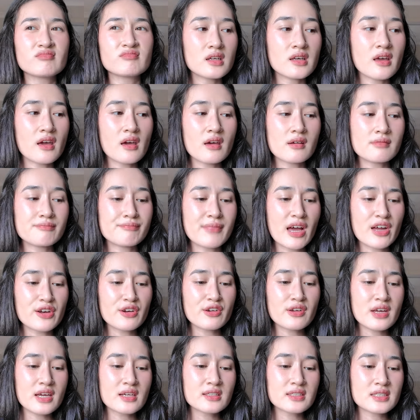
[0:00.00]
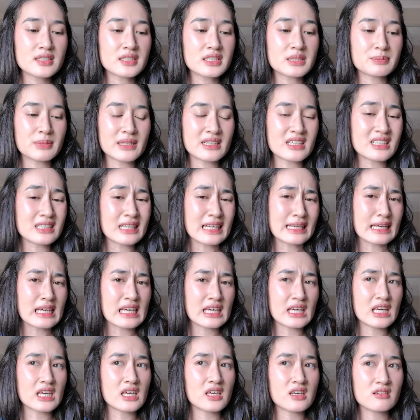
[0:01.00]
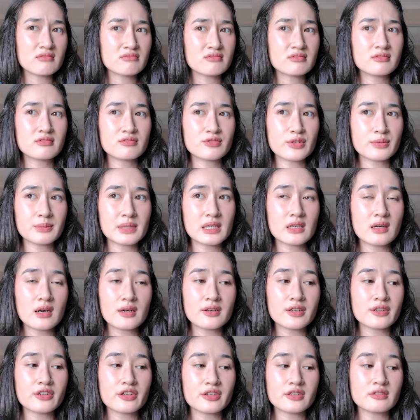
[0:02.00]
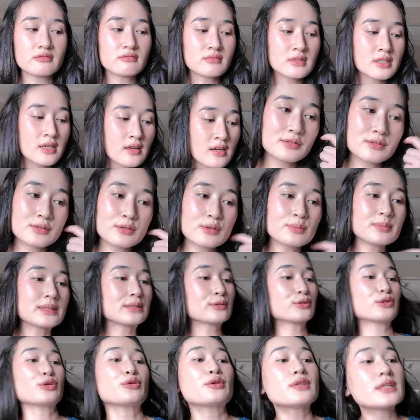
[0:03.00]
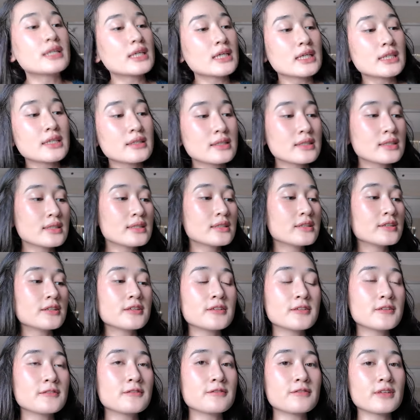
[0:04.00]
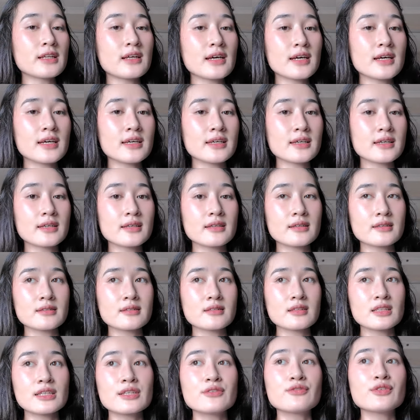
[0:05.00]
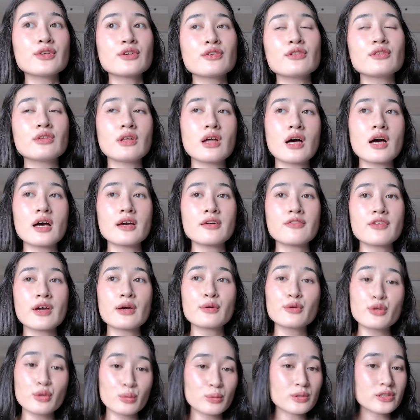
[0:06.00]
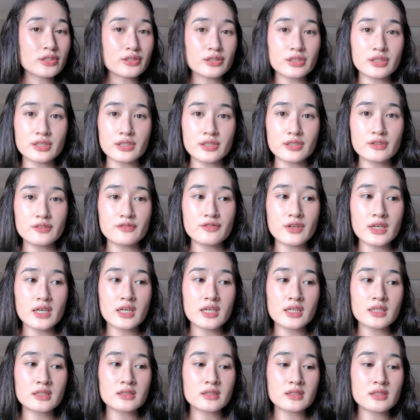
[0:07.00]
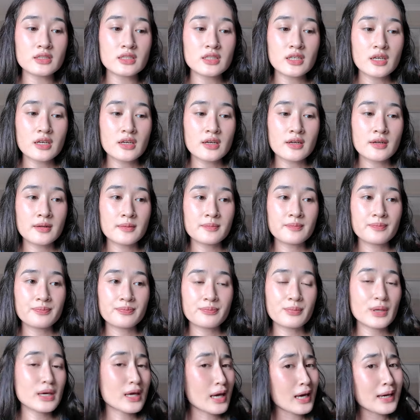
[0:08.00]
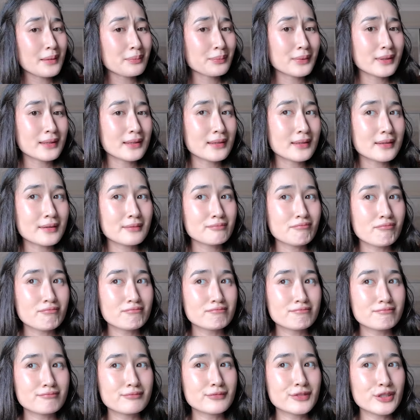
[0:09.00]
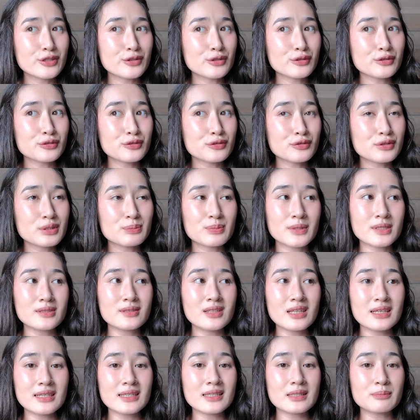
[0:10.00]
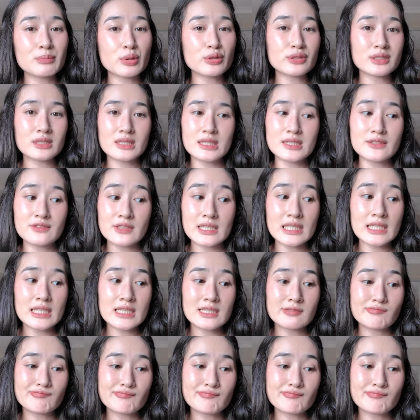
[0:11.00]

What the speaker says: yeah, I don't know how to explain it, like icky for me, I don't know. Stop being so negative, like live your life how you wanna live and be happy, you know, spread like positivity.